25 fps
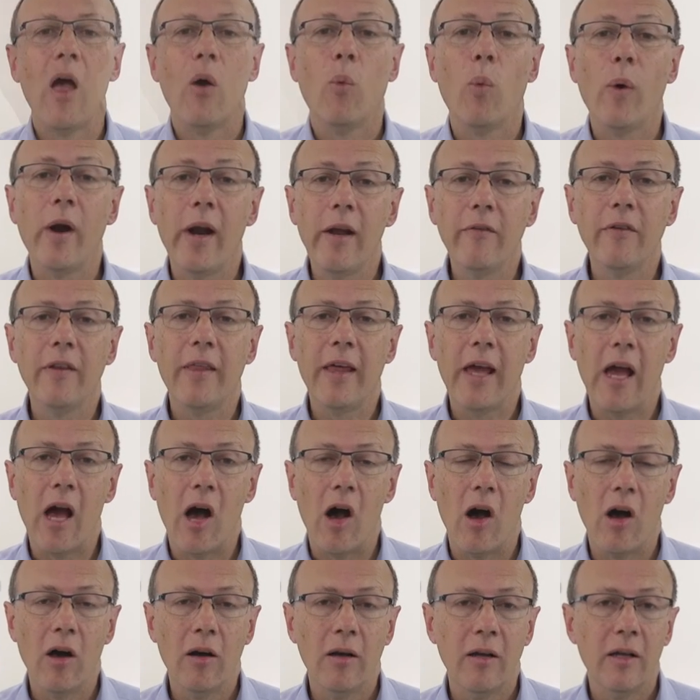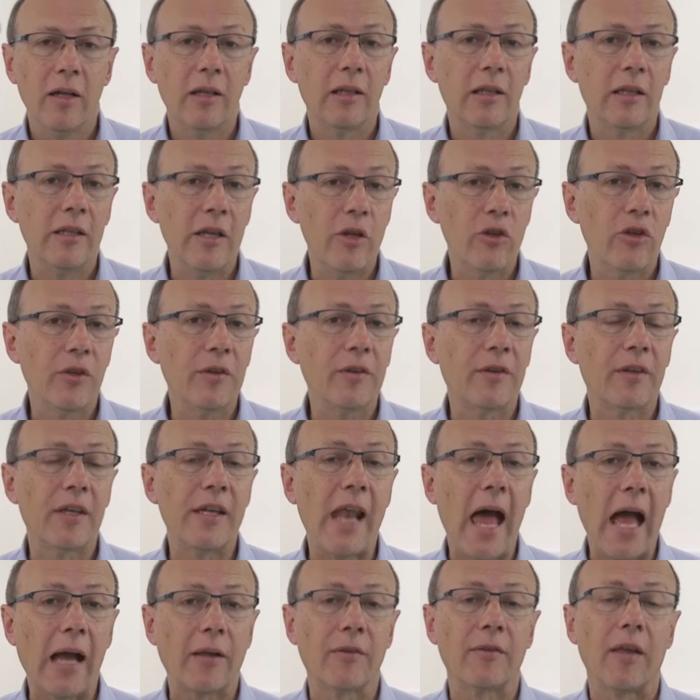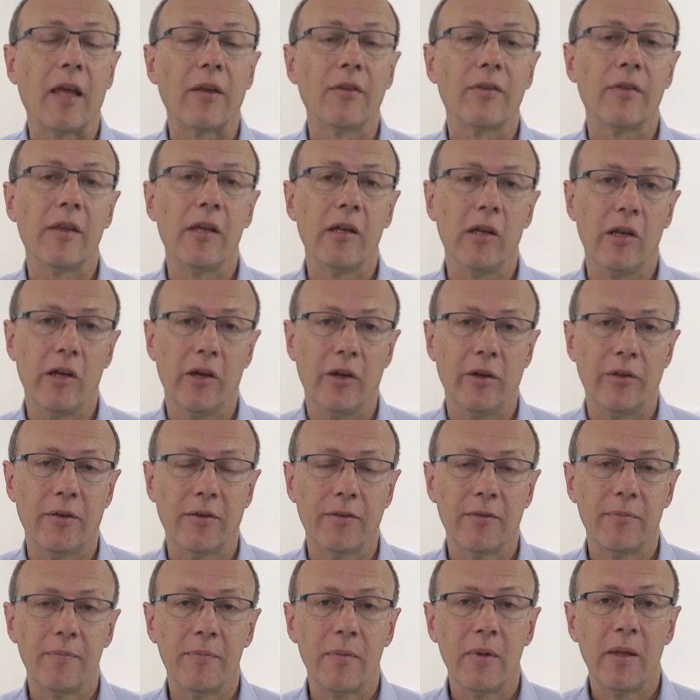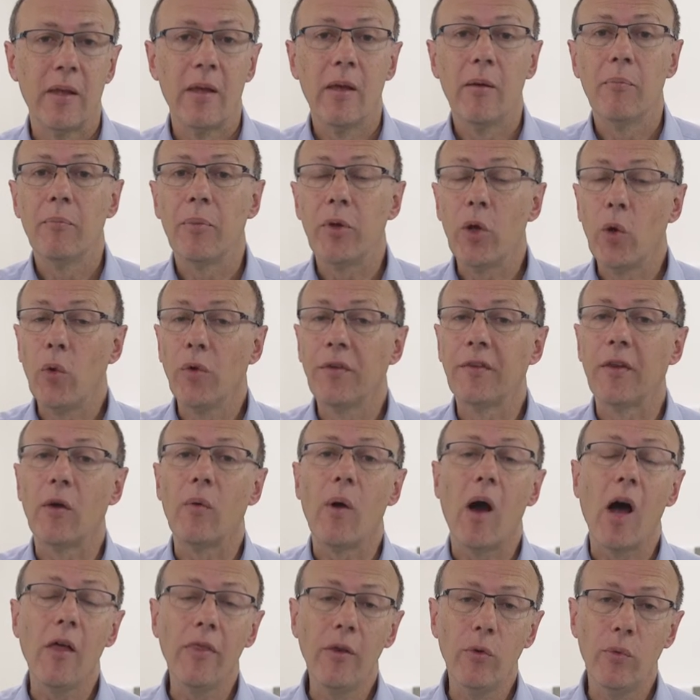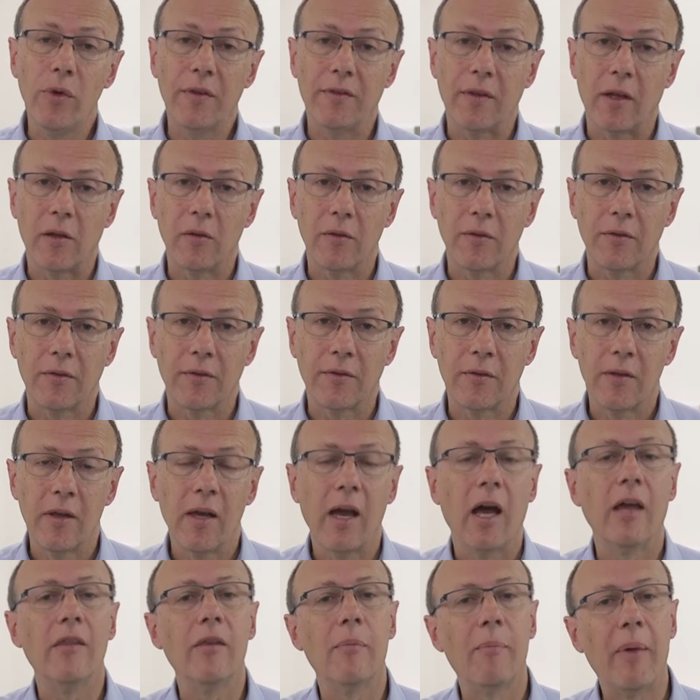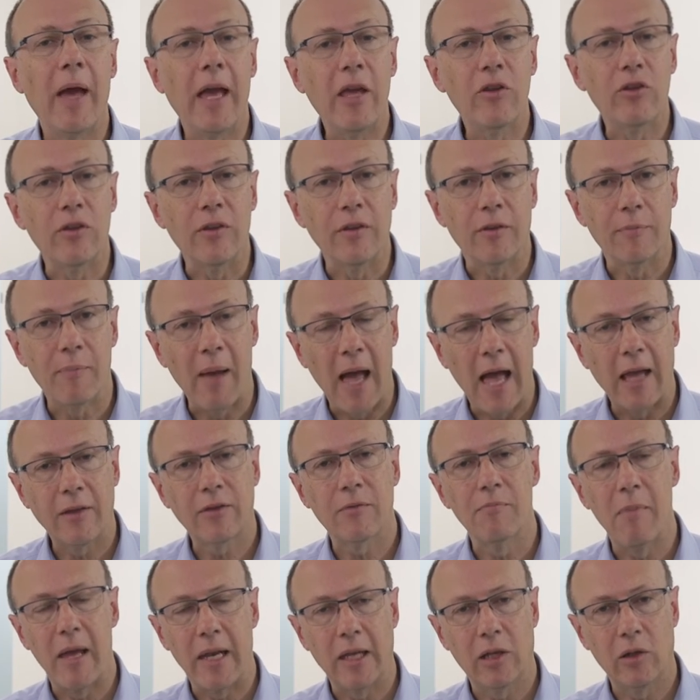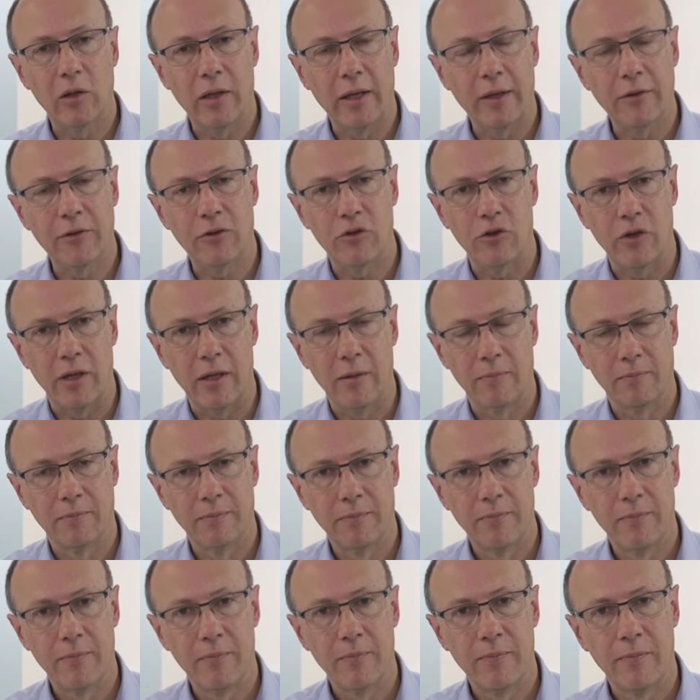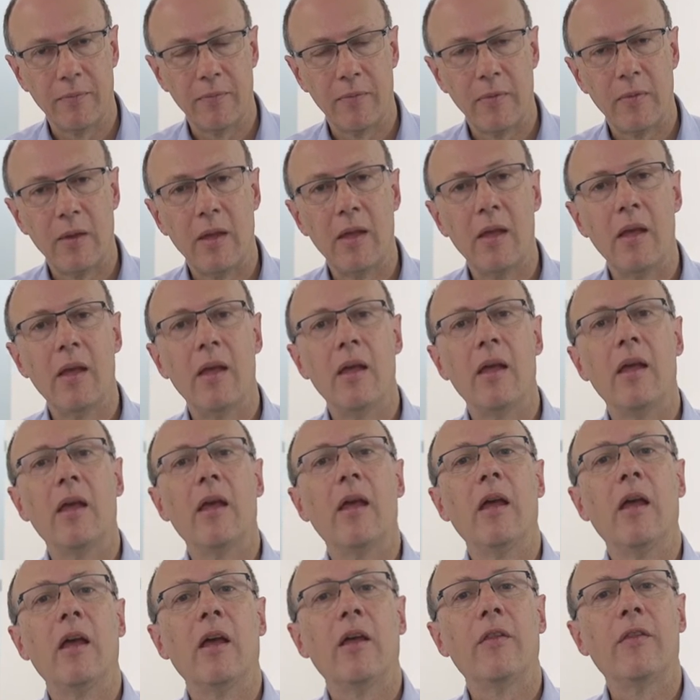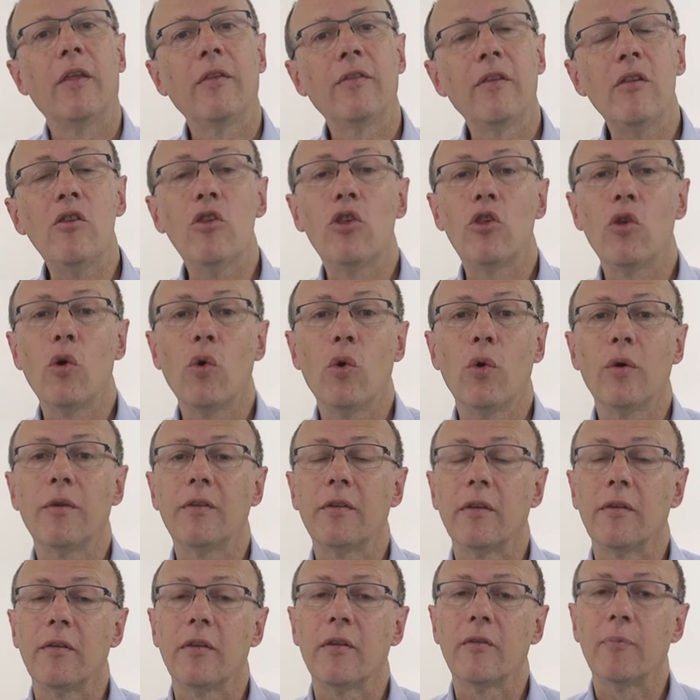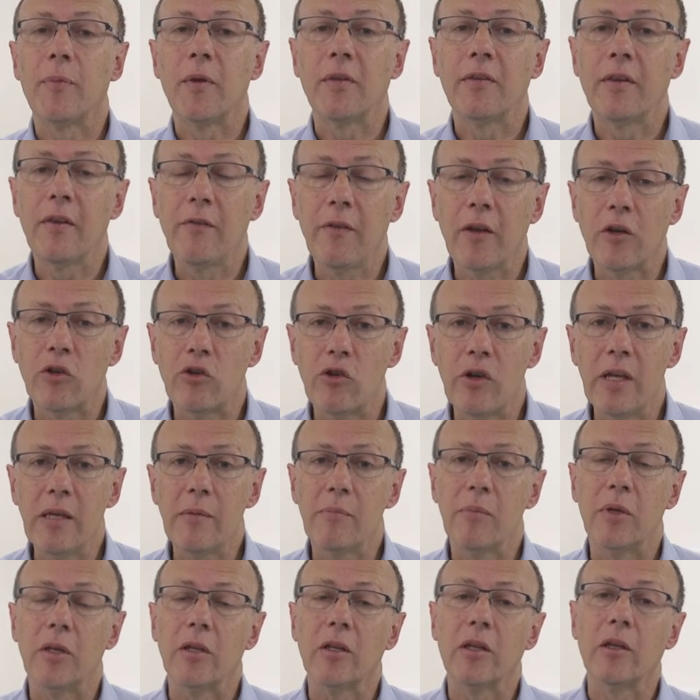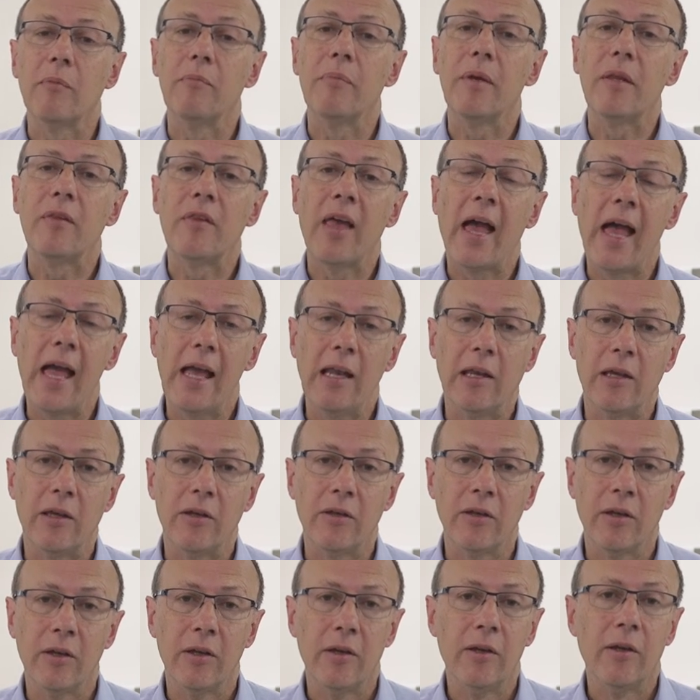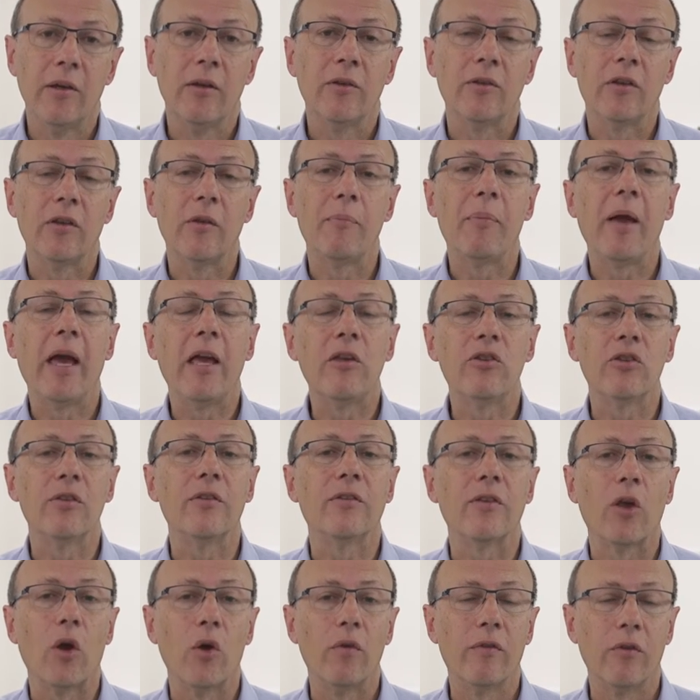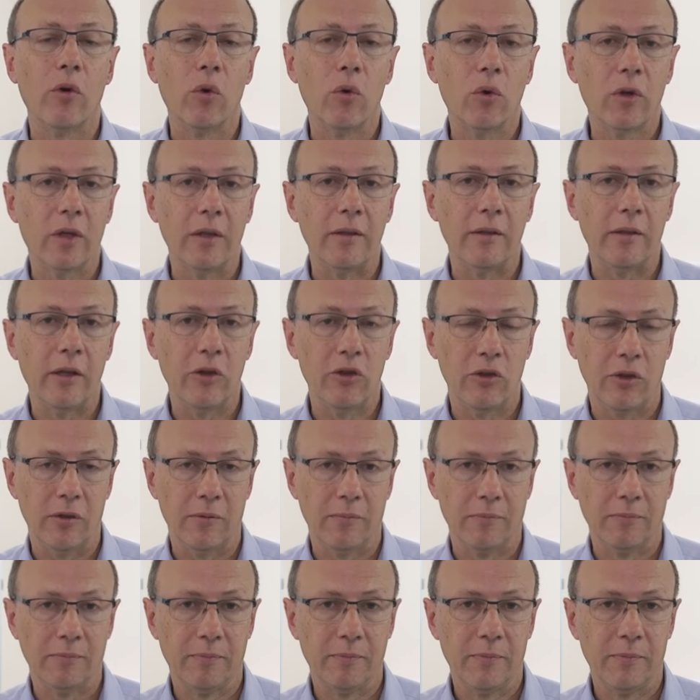Wherever they are, clinicians can access the alerts, but also other results and the patient's past medical history. This ensures that the specific treatment can be tailored to the patient's overall condition.